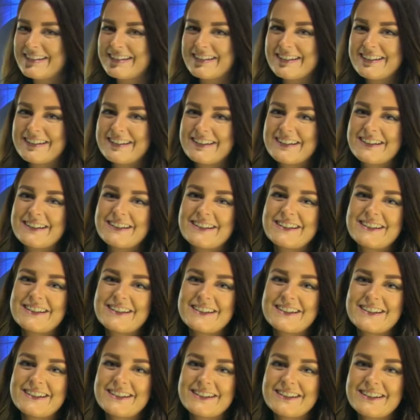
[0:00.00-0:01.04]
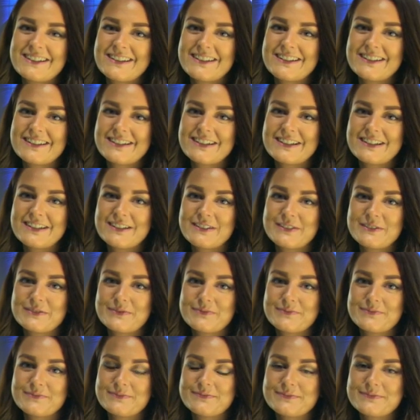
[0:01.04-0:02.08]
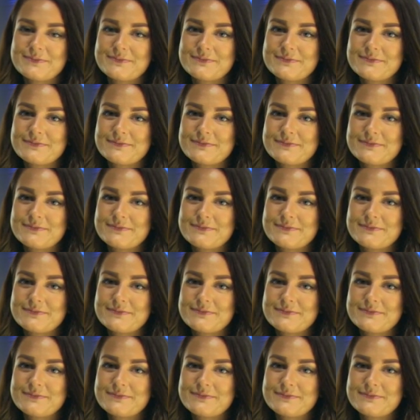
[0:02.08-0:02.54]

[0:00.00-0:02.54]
The person shown says nothing.